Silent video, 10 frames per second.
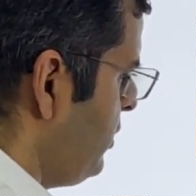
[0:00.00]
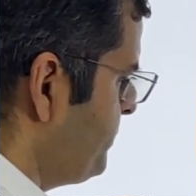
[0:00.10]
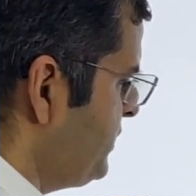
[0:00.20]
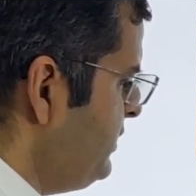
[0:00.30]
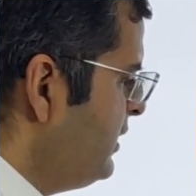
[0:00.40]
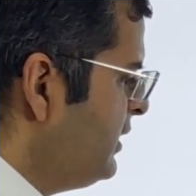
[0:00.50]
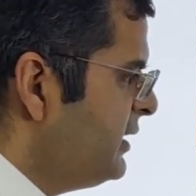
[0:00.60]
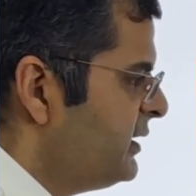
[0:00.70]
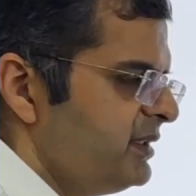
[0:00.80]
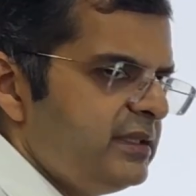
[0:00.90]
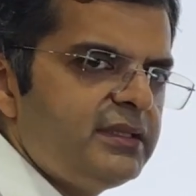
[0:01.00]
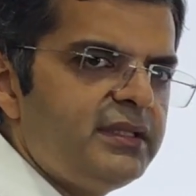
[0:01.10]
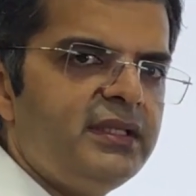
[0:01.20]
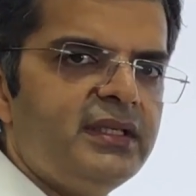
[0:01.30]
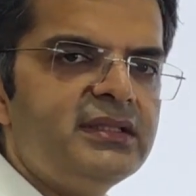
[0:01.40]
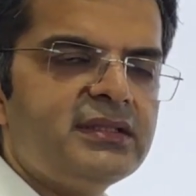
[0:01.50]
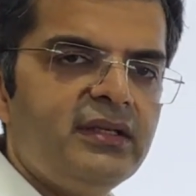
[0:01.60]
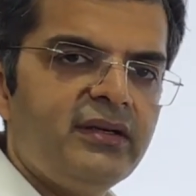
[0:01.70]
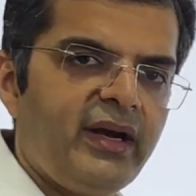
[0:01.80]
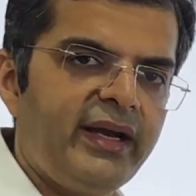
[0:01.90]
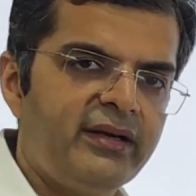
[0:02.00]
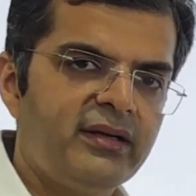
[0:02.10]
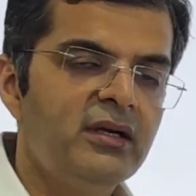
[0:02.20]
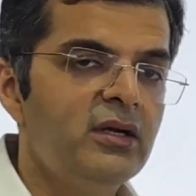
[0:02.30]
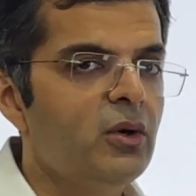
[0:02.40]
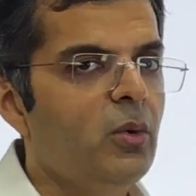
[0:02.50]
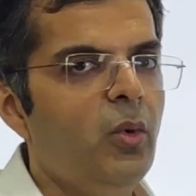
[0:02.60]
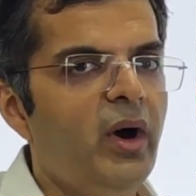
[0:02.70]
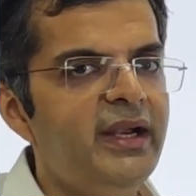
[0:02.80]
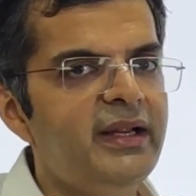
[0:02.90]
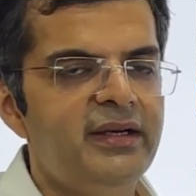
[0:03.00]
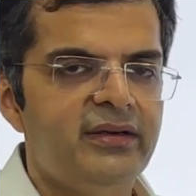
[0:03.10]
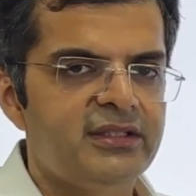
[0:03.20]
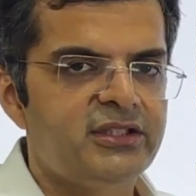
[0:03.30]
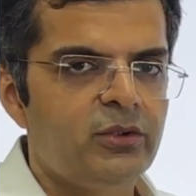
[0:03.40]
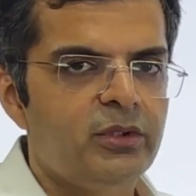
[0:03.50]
option C is right. Quite an interesting